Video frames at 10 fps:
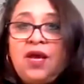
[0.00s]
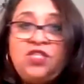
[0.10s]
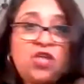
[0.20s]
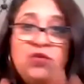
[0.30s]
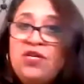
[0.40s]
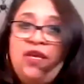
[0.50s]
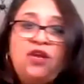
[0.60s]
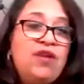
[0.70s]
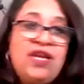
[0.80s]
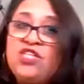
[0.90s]
I totally
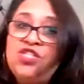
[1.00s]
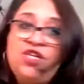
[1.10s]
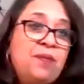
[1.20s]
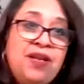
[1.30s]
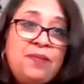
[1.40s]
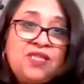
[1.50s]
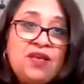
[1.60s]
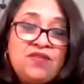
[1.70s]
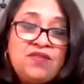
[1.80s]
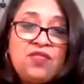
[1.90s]
agree. It shouldn't be lip
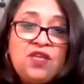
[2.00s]
service.